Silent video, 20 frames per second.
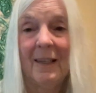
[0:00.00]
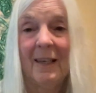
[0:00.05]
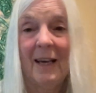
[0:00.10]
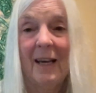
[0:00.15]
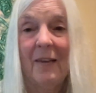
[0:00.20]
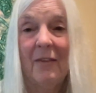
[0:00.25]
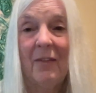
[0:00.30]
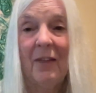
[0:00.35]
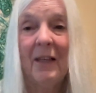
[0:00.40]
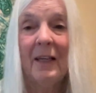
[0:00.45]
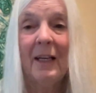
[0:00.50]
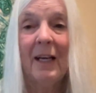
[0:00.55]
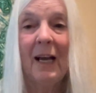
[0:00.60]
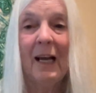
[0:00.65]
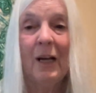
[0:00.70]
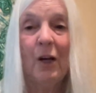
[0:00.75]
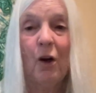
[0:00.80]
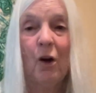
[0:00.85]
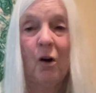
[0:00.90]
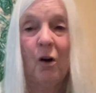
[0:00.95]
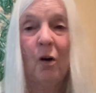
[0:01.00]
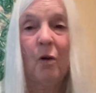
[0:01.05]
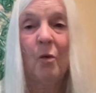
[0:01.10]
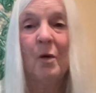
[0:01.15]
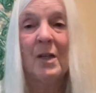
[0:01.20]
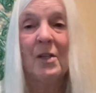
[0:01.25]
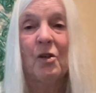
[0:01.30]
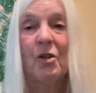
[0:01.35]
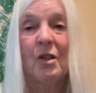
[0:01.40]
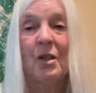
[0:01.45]
And then I
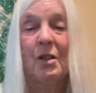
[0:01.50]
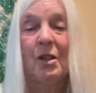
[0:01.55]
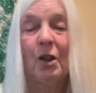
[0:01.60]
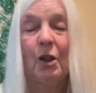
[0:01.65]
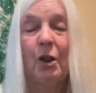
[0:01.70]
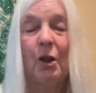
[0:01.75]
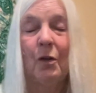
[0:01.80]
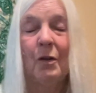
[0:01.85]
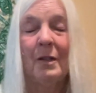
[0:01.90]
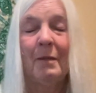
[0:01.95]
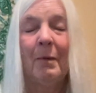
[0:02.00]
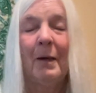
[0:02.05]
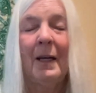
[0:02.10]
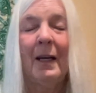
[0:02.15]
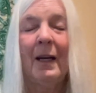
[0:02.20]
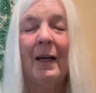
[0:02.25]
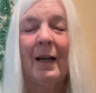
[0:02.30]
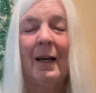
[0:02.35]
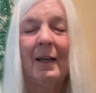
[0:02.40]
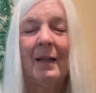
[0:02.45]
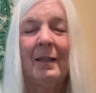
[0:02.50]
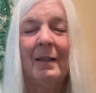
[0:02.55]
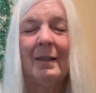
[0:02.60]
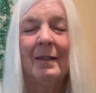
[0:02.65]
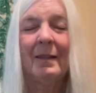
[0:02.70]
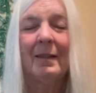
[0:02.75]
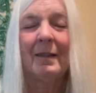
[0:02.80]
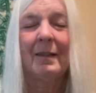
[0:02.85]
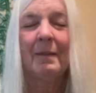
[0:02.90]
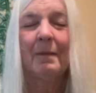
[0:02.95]
always just close my
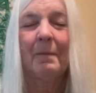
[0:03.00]
eyes.